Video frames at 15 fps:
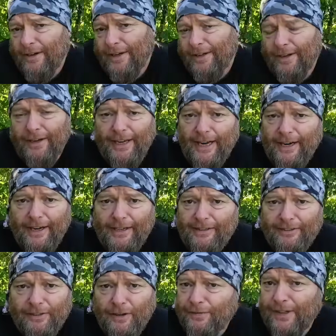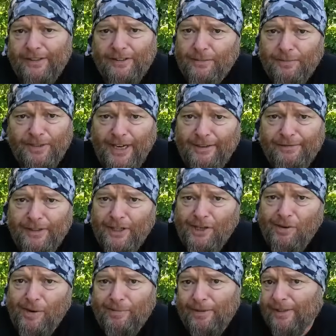and all that kind of stuff and some safety
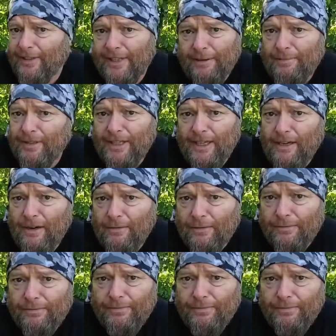equipment, and then we'll get going.